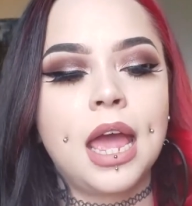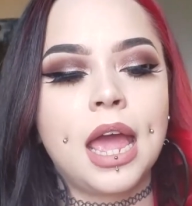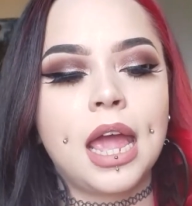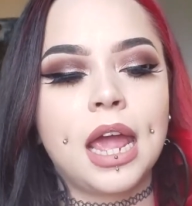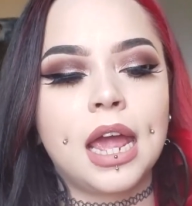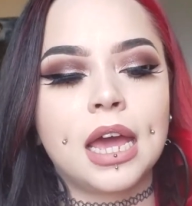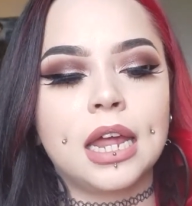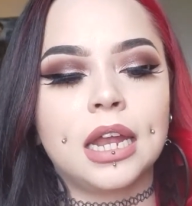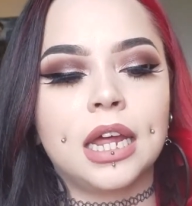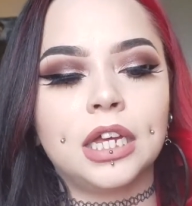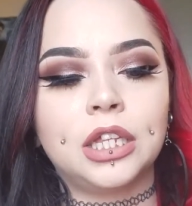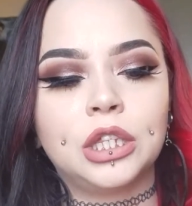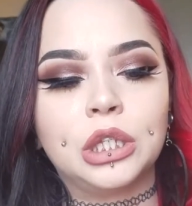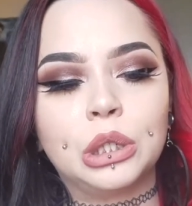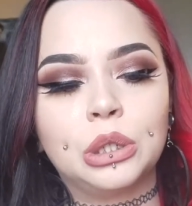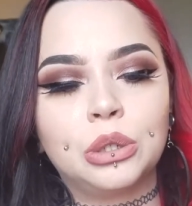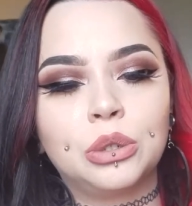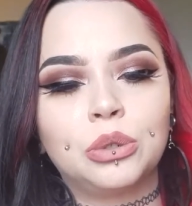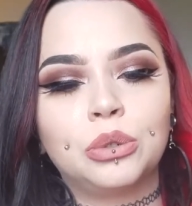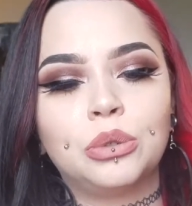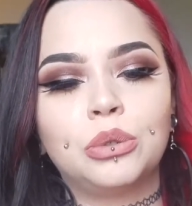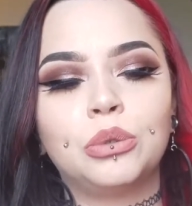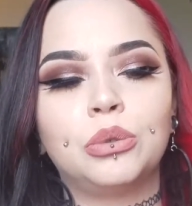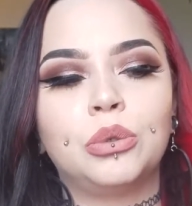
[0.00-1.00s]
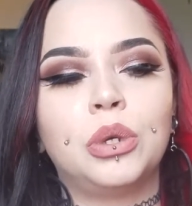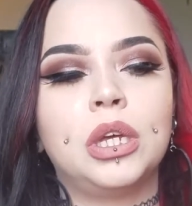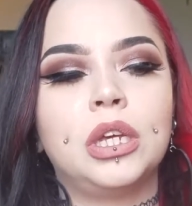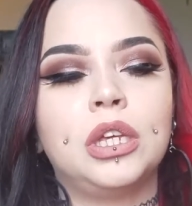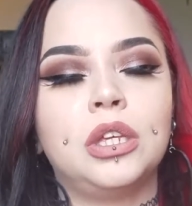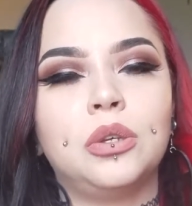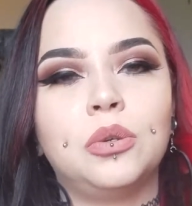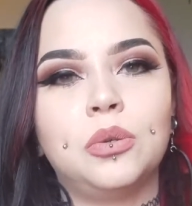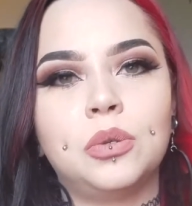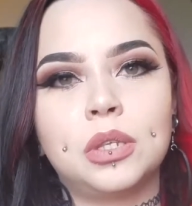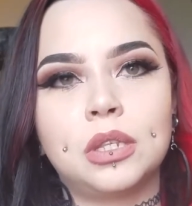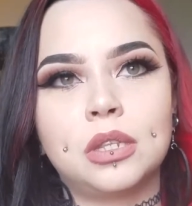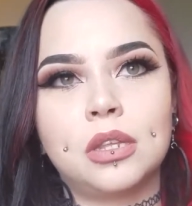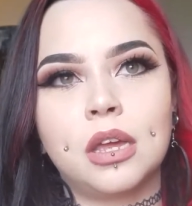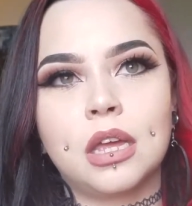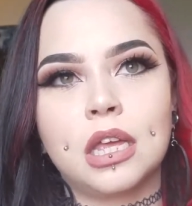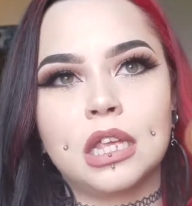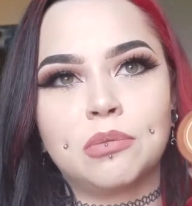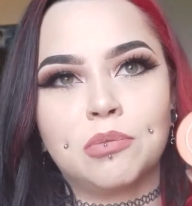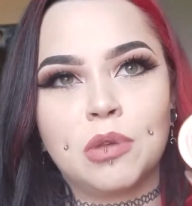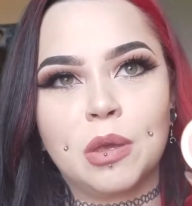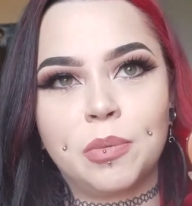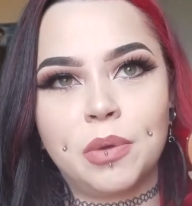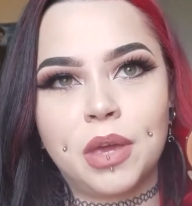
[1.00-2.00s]
and I do use
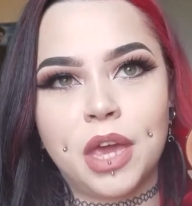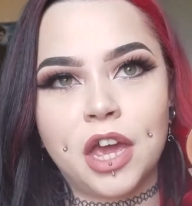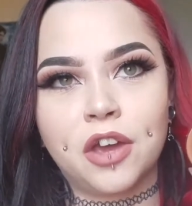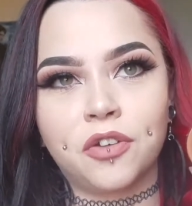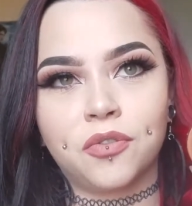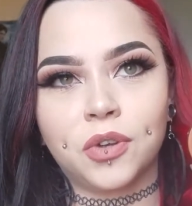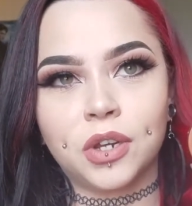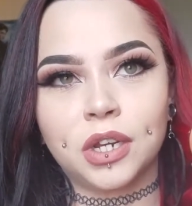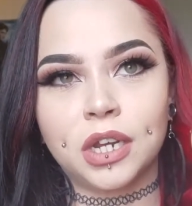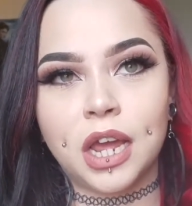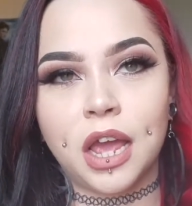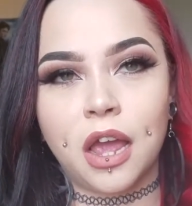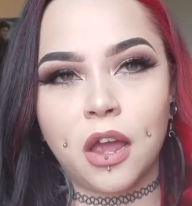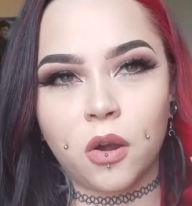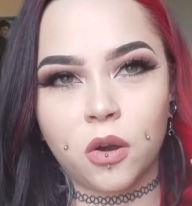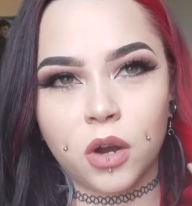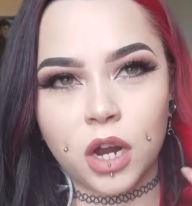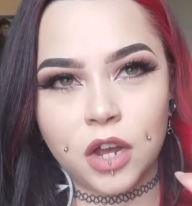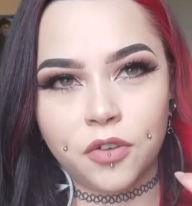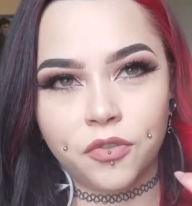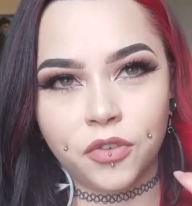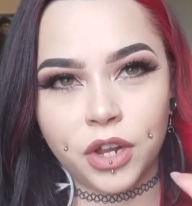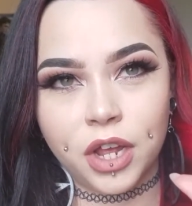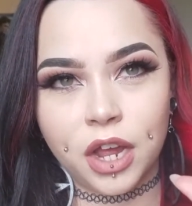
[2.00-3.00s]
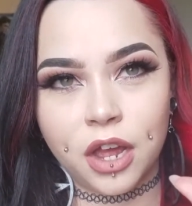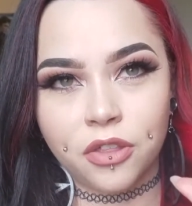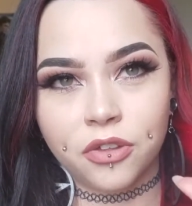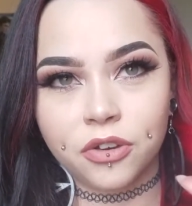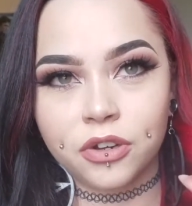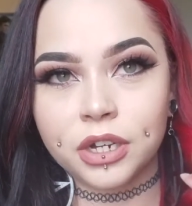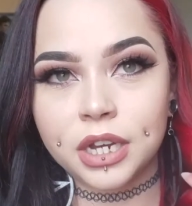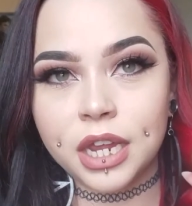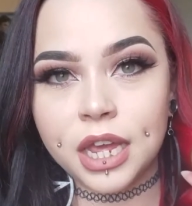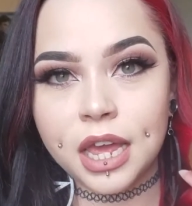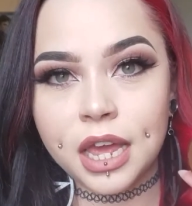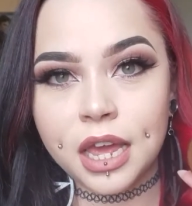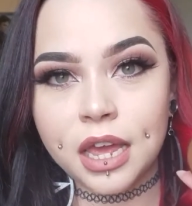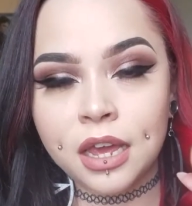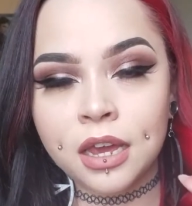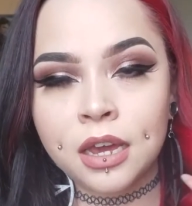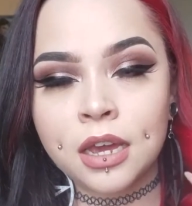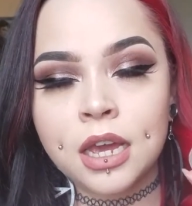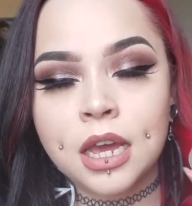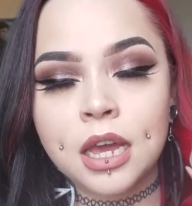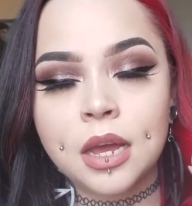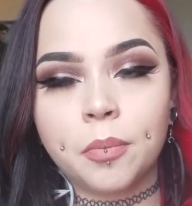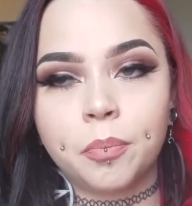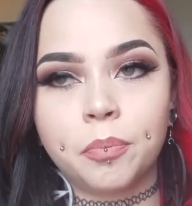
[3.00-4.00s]
this maybe every day or every other day
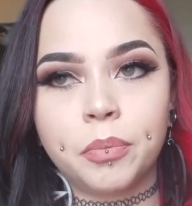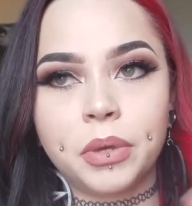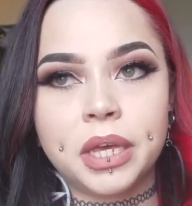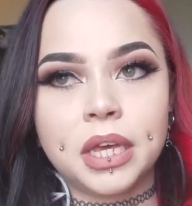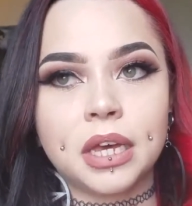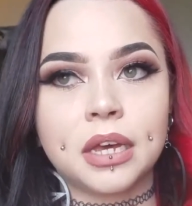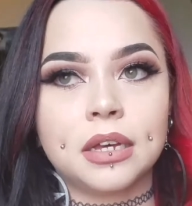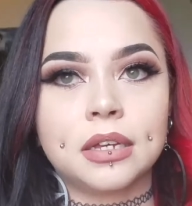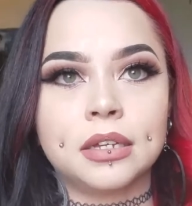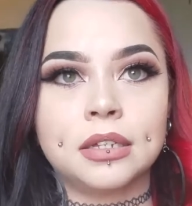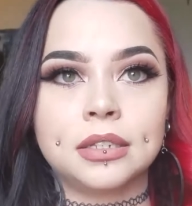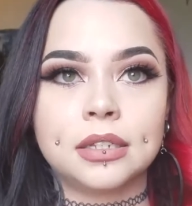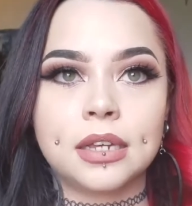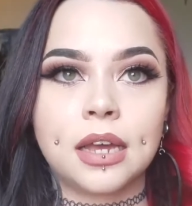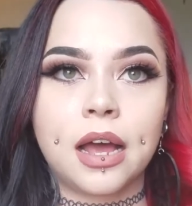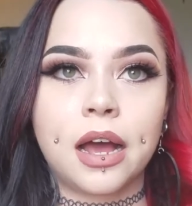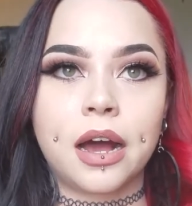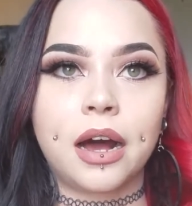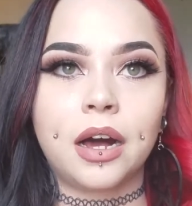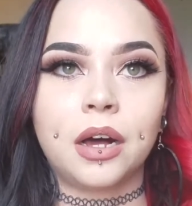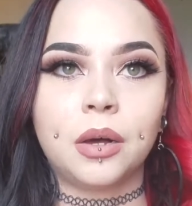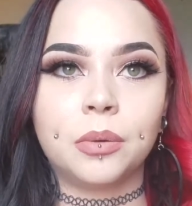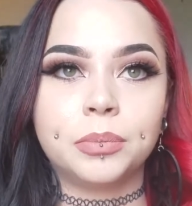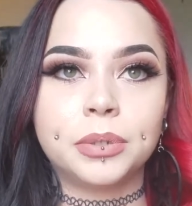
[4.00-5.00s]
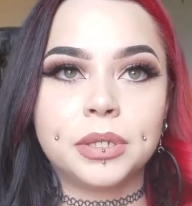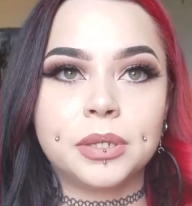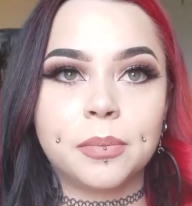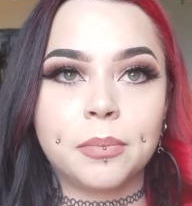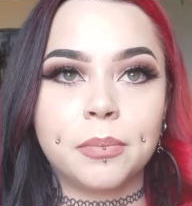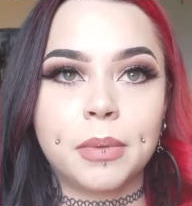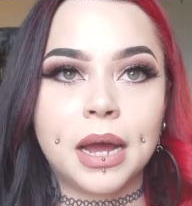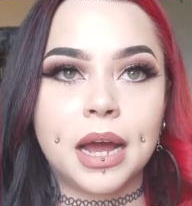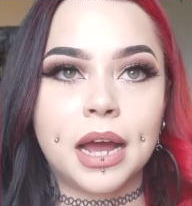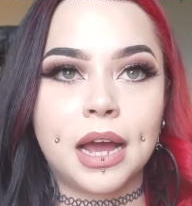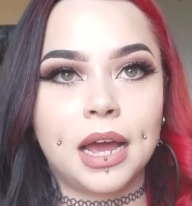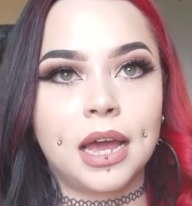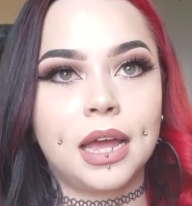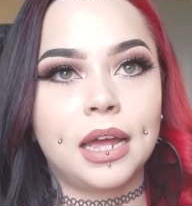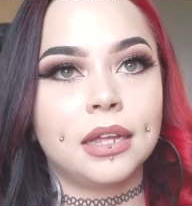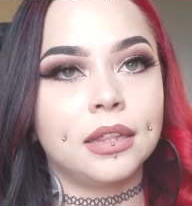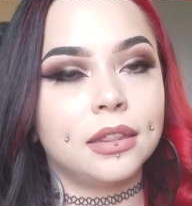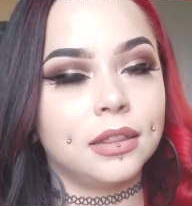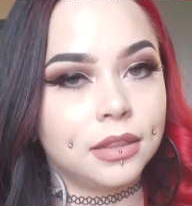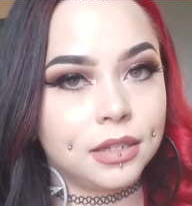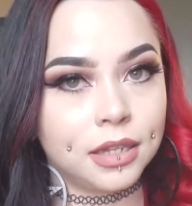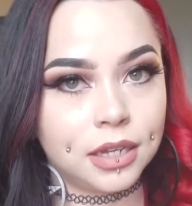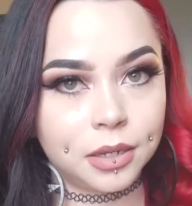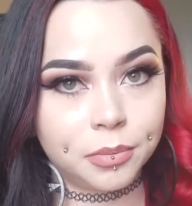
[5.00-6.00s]
because it helps my
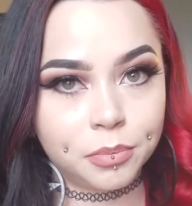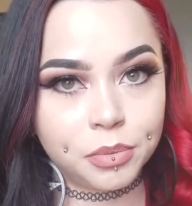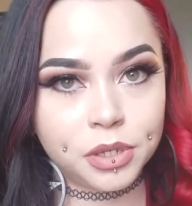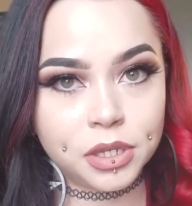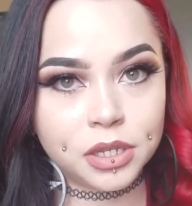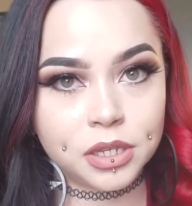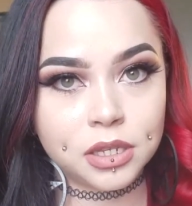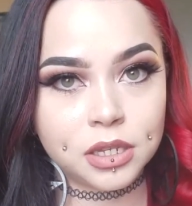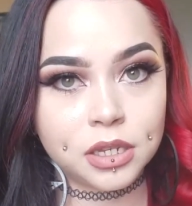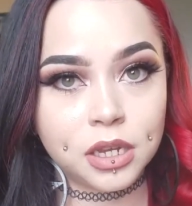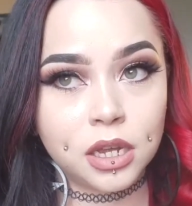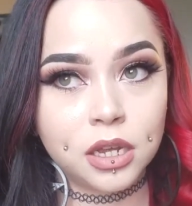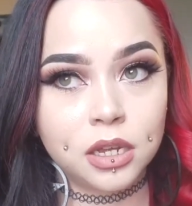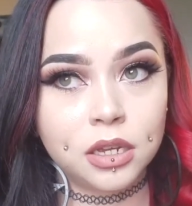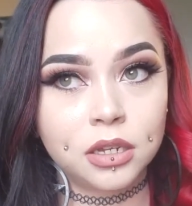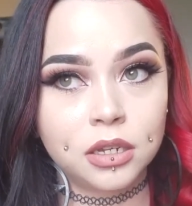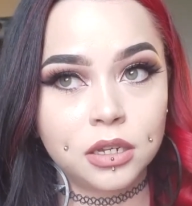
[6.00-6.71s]
lips